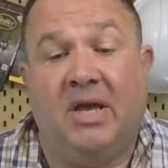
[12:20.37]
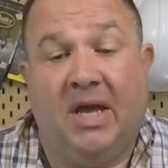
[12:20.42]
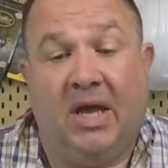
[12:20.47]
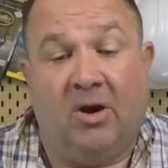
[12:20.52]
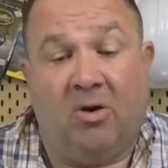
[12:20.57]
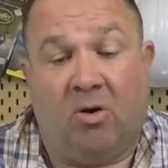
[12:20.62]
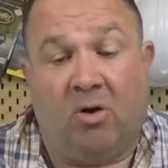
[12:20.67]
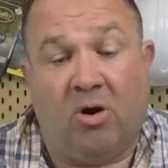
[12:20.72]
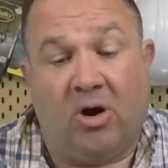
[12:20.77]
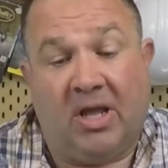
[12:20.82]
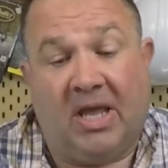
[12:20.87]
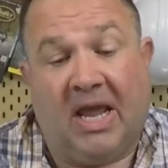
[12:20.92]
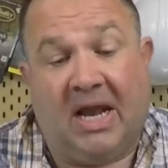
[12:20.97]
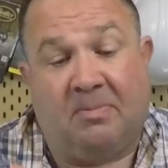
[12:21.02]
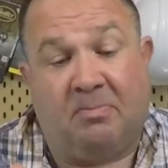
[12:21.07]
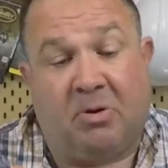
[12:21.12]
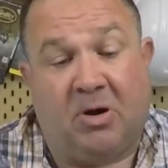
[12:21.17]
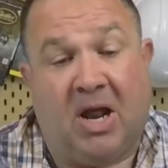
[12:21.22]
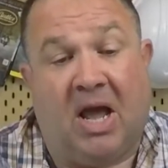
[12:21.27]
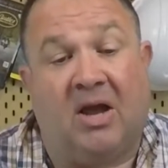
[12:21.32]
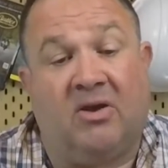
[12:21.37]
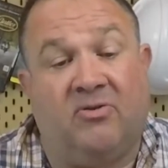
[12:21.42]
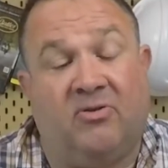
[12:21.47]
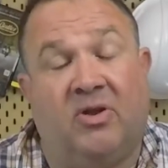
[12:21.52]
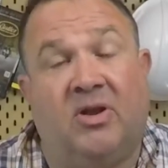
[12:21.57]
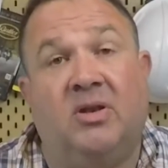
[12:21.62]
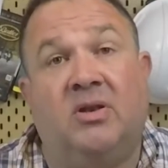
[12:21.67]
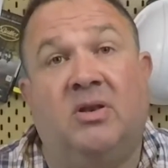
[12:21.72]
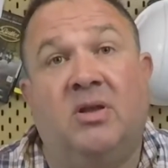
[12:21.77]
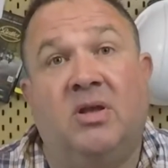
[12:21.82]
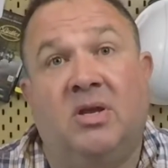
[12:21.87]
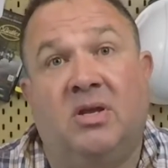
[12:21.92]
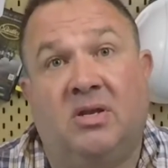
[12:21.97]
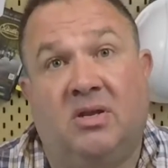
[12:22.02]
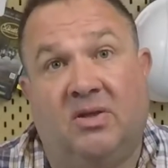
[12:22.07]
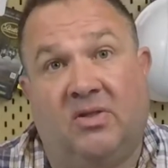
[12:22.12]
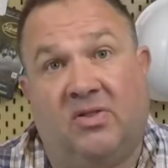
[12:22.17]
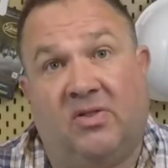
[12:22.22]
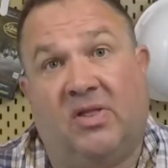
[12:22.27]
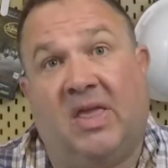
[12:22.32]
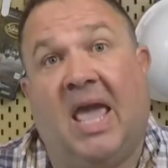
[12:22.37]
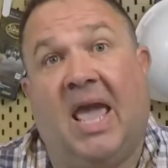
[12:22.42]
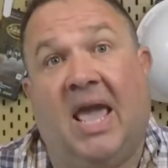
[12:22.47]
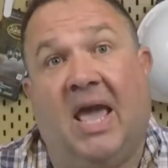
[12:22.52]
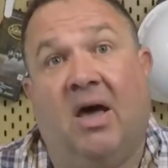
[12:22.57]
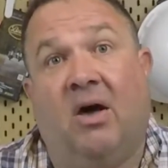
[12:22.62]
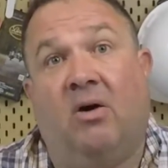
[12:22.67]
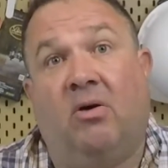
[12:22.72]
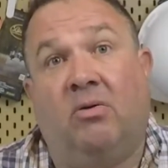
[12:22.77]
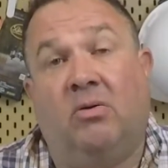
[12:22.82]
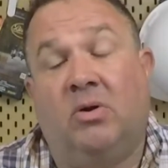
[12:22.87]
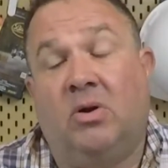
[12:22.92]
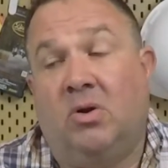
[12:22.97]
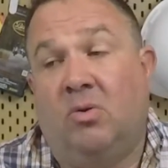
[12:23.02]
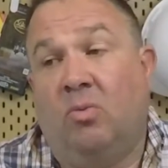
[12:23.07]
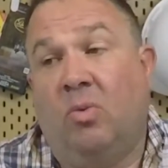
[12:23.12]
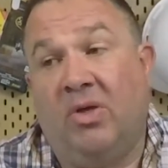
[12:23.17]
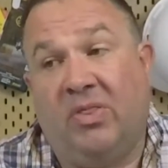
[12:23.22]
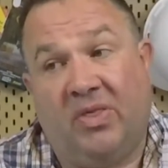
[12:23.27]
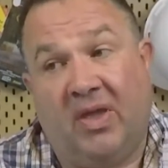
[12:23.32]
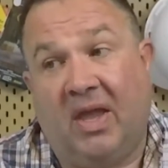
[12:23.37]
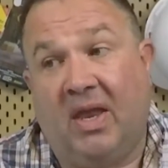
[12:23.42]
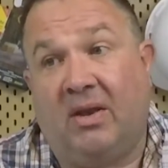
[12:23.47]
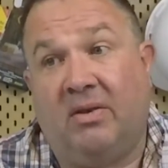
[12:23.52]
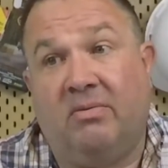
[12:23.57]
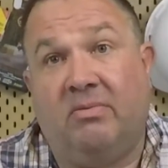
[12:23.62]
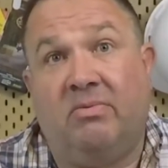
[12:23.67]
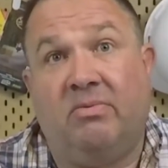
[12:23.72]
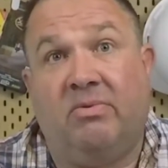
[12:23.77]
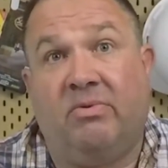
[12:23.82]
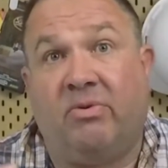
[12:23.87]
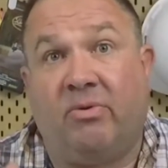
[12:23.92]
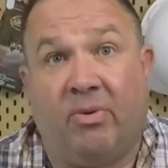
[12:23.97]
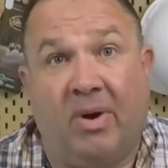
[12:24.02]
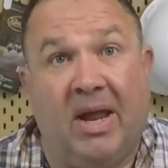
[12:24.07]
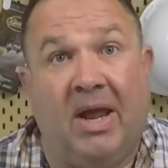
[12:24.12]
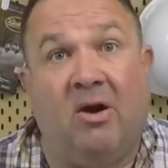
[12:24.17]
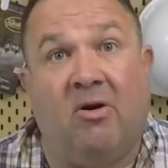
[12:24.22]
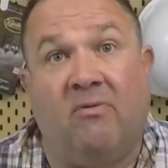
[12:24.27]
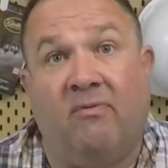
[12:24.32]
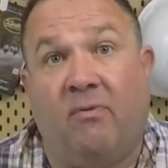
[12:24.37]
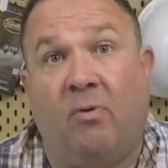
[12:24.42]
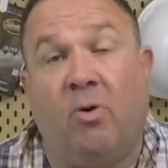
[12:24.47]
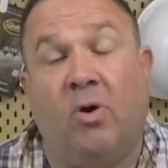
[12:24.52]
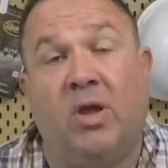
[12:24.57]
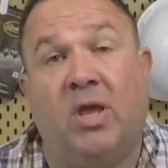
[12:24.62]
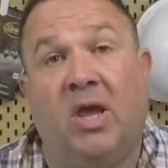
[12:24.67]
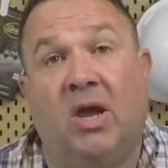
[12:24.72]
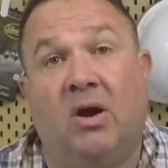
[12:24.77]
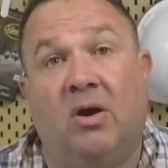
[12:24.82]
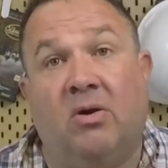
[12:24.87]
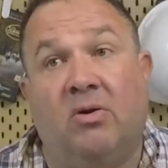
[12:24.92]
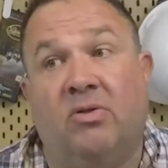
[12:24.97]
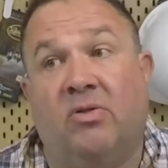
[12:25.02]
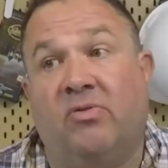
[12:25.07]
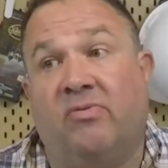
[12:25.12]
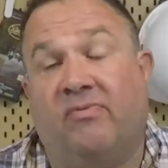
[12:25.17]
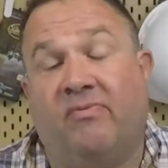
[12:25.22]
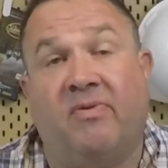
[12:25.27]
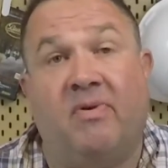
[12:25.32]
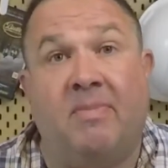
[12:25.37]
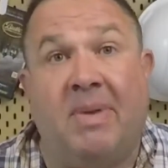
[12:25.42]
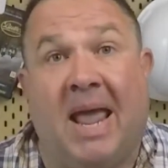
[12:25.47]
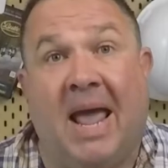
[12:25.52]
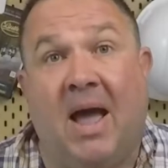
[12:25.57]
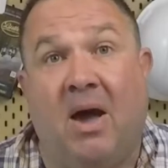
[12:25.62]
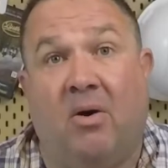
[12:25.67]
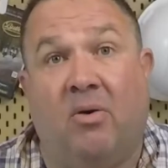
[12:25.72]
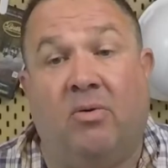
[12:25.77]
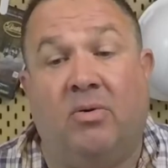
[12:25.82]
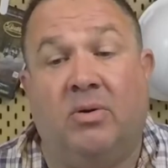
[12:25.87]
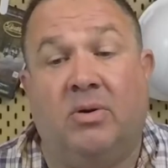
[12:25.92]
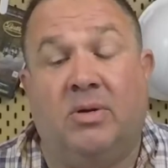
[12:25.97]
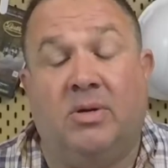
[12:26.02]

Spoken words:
in order to get production to scale within 3 or 4 years from now.